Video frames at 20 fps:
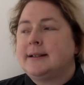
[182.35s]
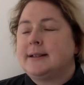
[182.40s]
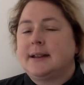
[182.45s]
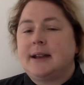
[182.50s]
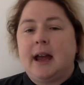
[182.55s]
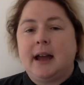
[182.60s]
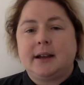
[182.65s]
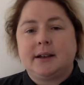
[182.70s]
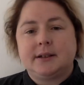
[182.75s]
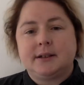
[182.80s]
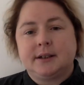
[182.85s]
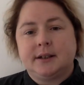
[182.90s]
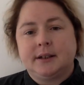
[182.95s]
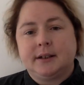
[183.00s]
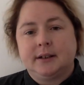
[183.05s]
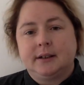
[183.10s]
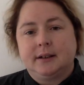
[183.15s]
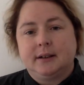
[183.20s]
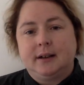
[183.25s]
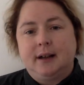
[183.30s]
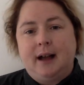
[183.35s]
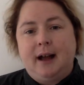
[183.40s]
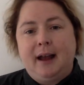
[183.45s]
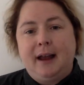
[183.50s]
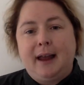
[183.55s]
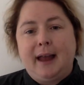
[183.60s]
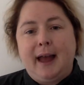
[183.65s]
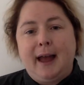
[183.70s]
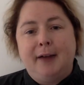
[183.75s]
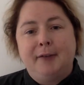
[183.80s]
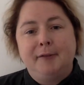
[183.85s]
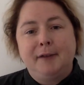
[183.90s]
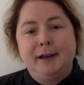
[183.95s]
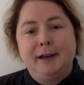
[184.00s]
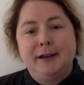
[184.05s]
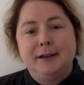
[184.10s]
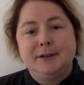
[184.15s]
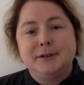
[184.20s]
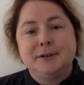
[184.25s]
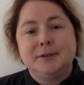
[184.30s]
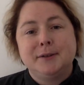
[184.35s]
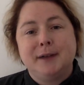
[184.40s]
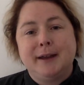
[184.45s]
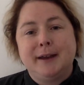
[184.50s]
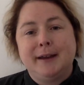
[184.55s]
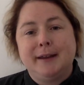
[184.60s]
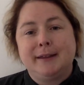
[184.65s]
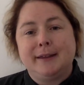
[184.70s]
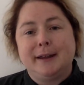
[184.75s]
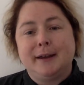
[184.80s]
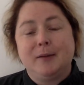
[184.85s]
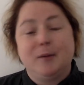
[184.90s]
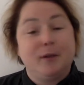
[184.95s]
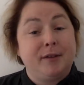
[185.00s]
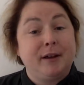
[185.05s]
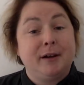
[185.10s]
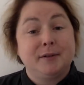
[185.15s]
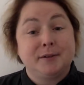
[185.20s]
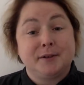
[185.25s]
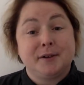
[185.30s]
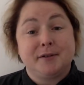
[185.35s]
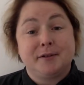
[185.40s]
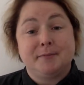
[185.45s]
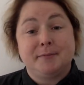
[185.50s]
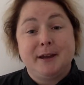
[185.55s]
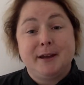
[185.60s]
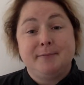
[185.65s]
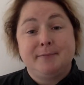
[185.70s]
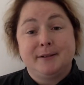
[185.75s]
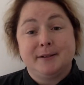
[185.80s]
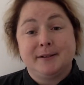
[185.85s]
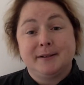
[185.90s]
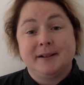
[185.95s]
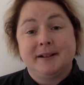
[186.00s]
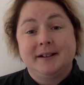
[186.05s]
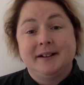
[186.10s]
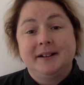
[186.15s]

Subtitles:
an actor, I can't really do anything without other people.